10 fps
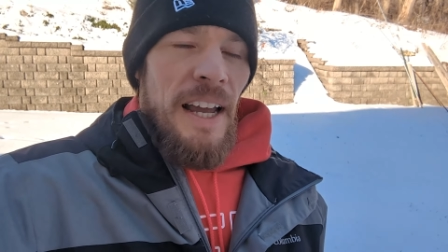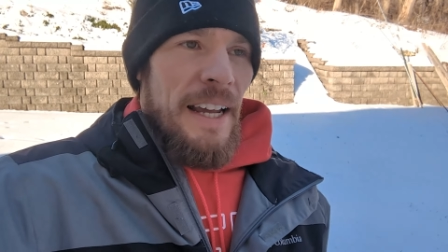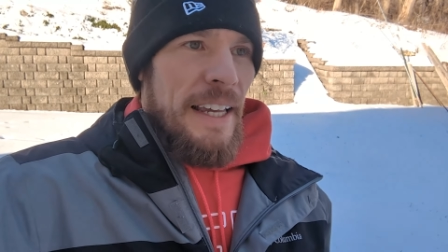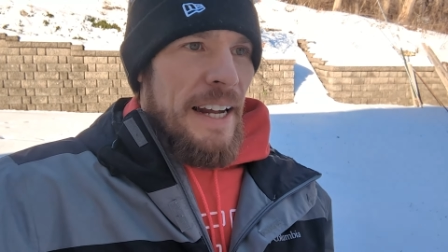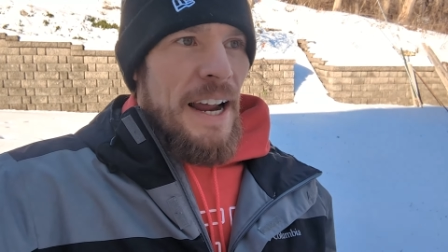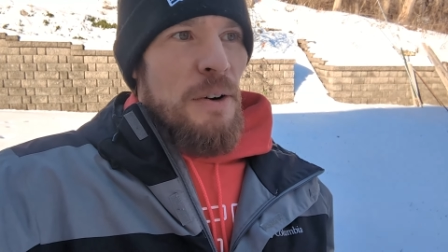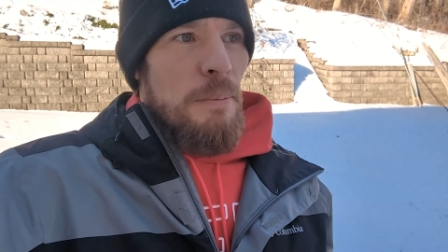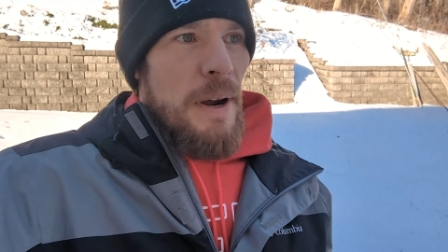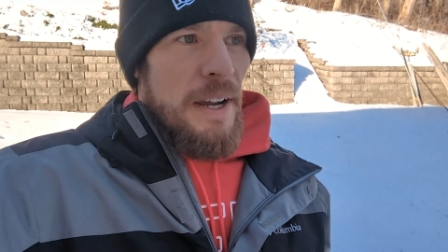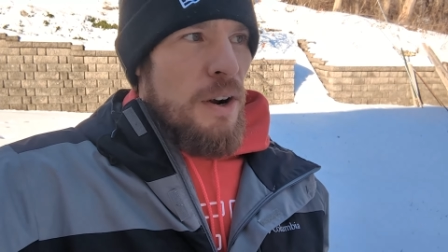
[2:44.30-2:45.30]
I get out in
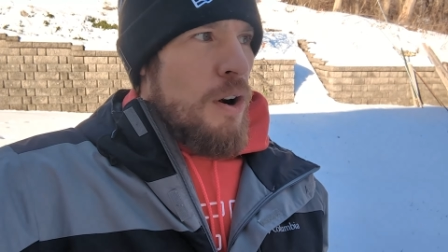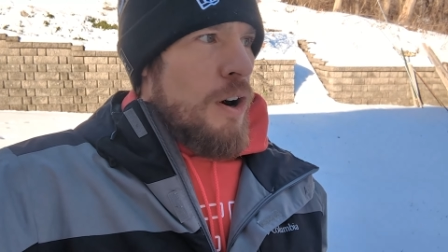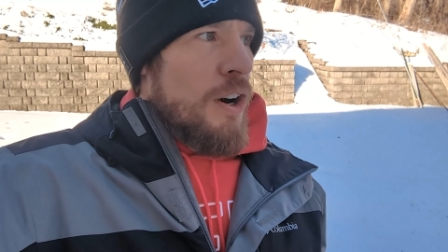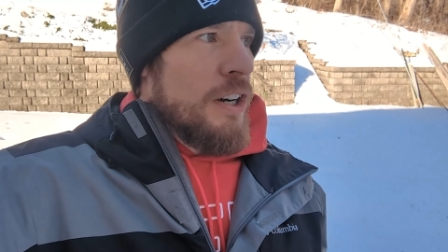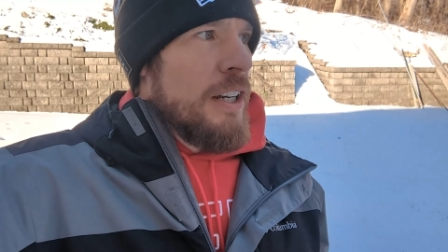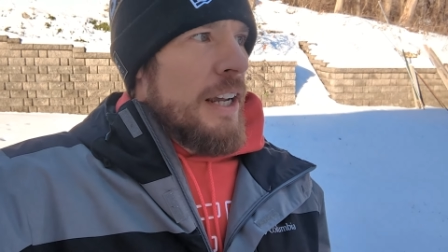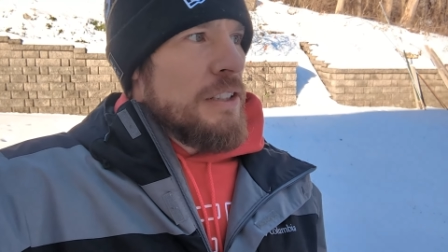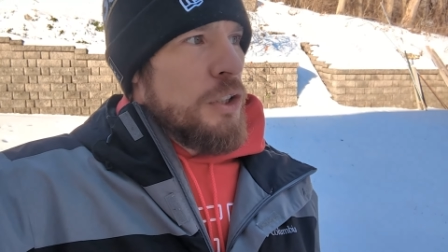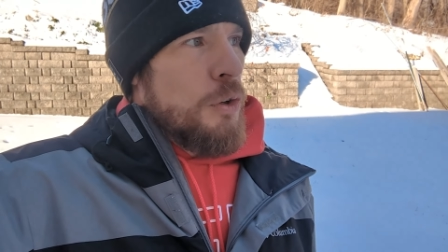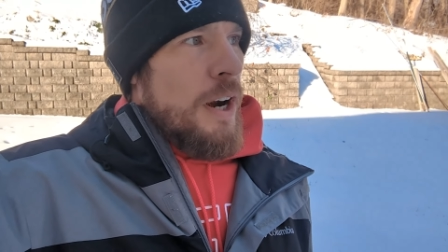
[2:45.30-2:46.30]
my car.
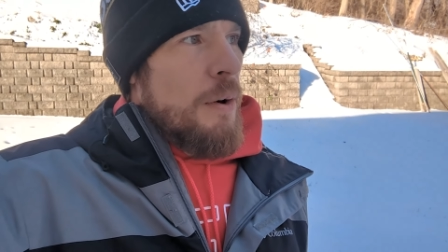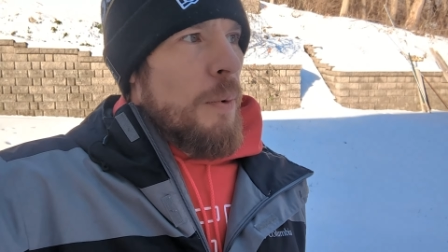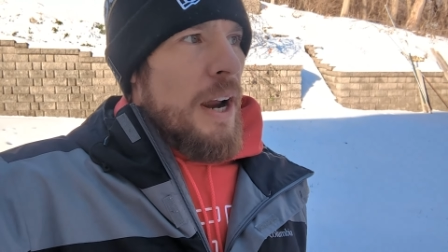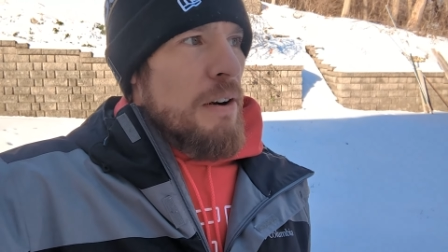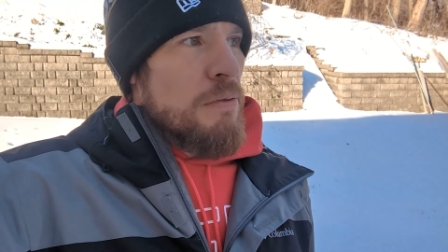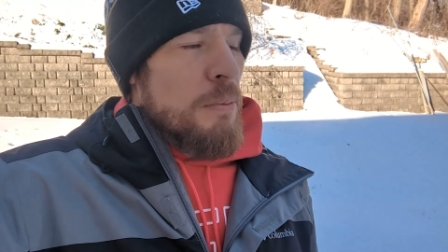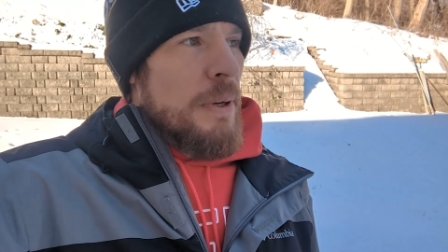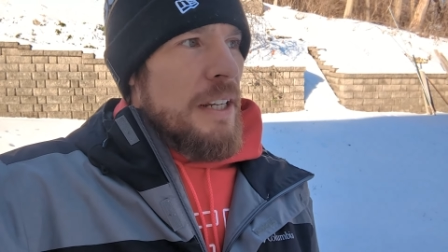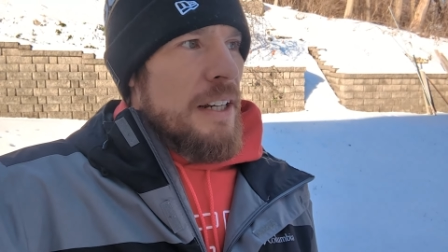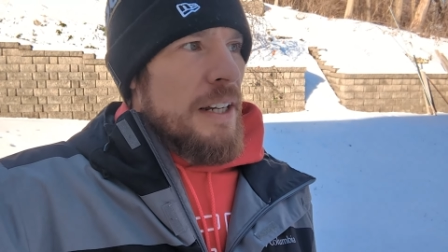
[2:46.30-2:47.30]
It's a great way for
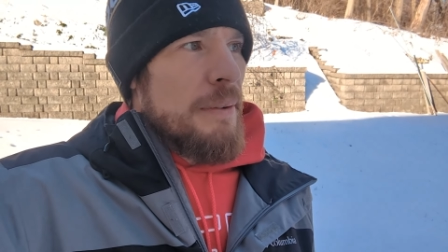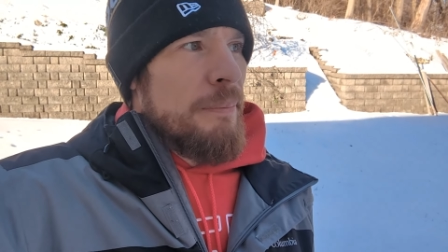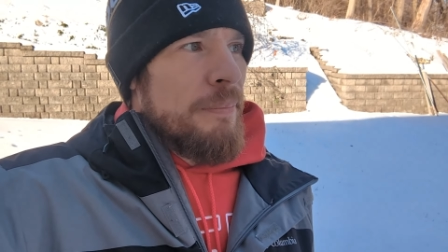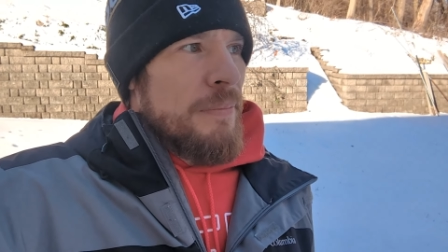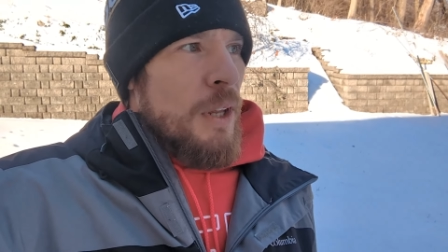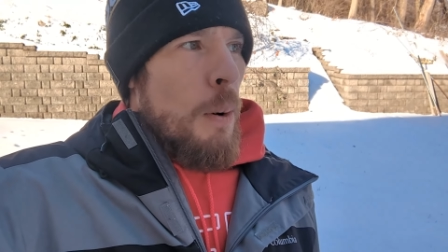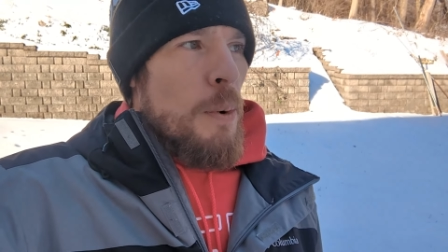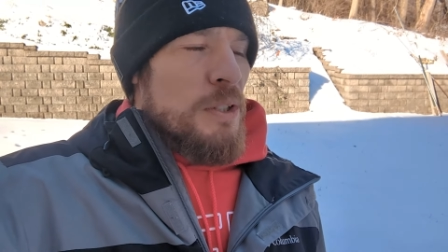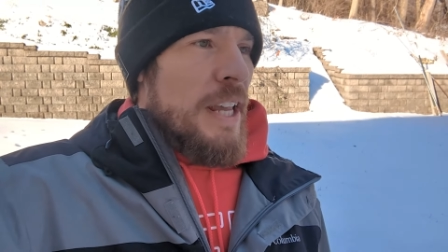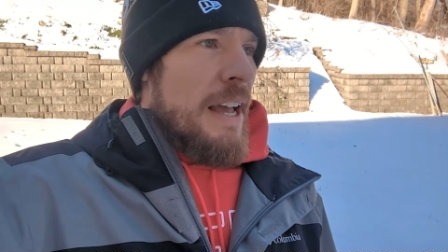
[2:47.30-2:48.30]
me to
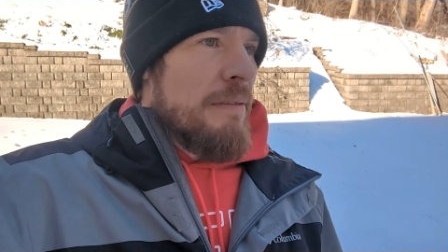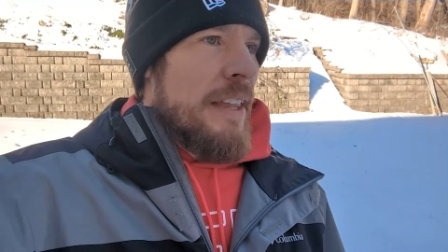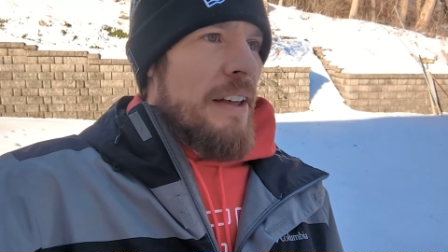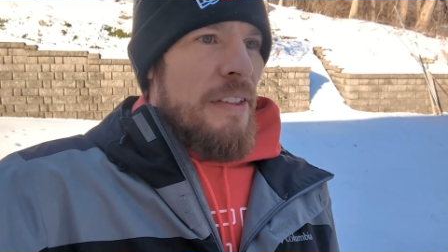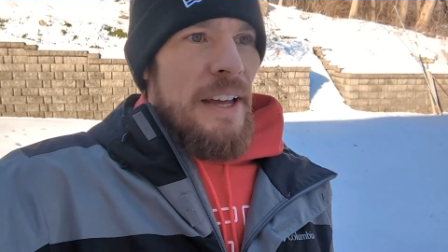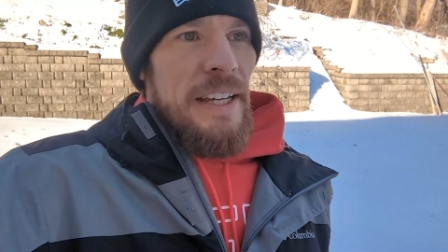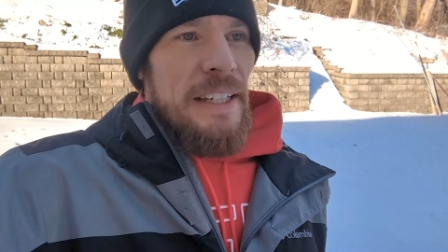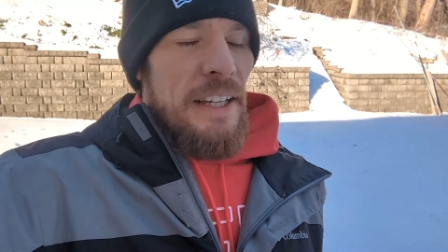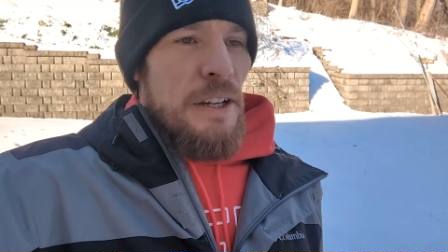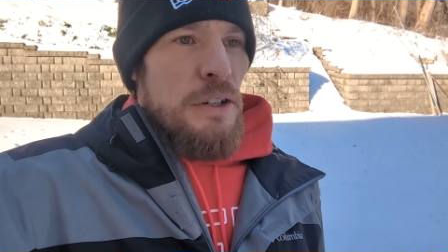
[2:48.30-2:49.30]
almost have that like
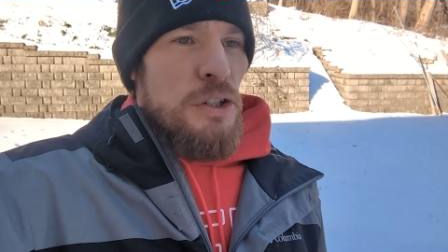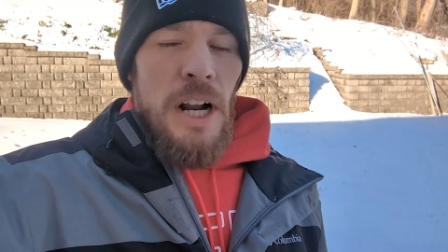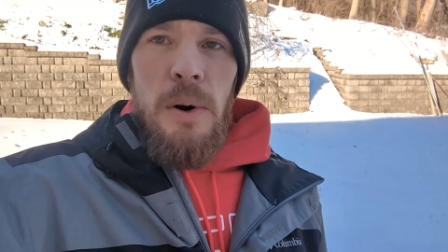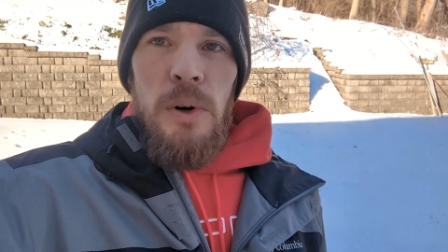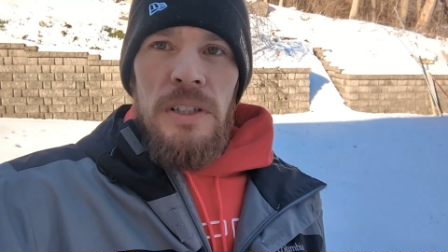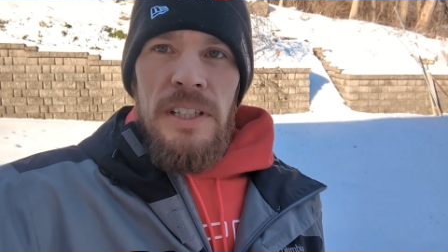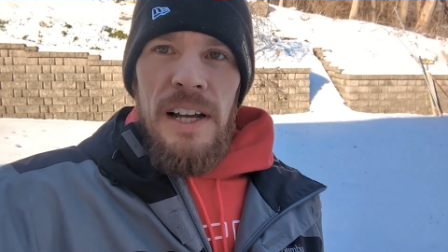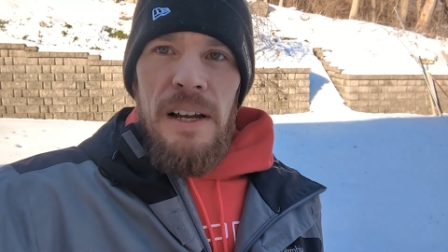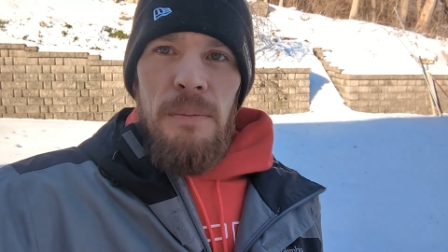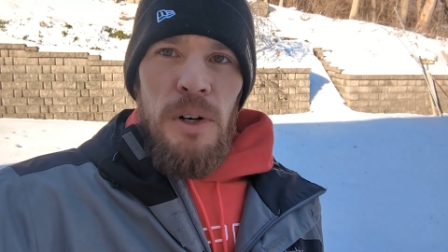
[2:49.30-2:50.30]
shower
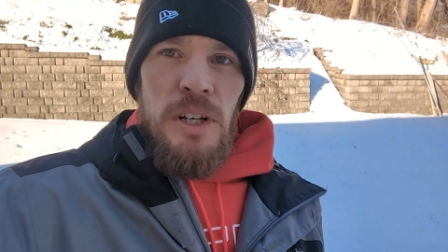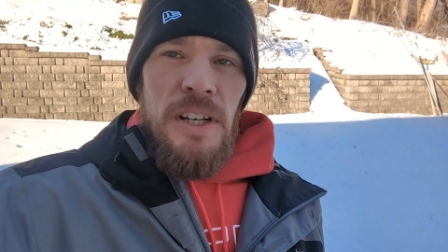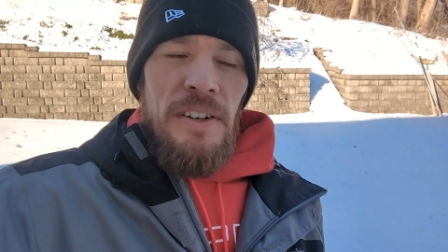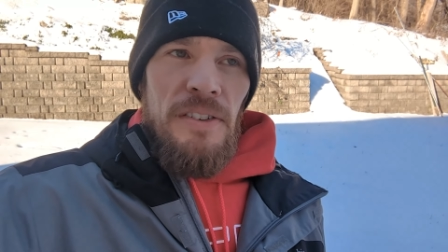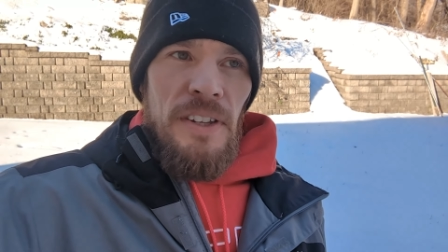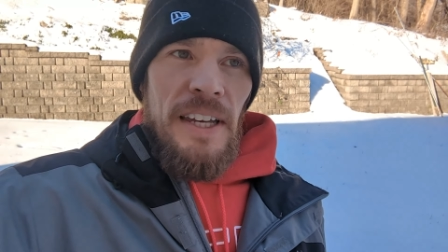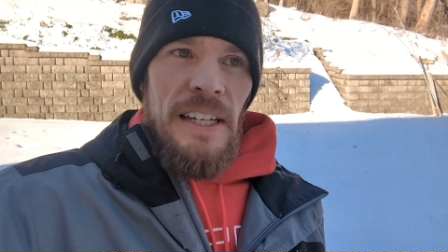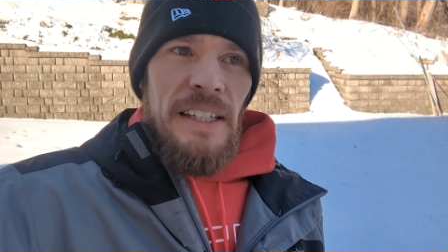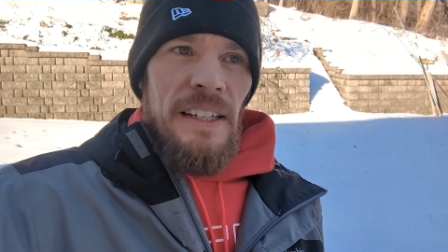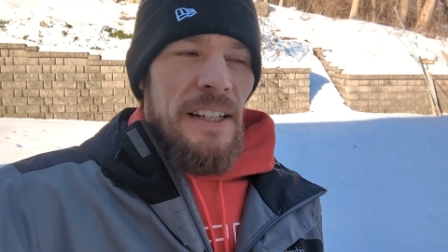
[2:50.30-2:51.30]
time where you can
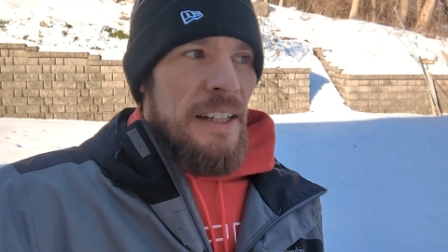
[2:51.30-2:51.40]
think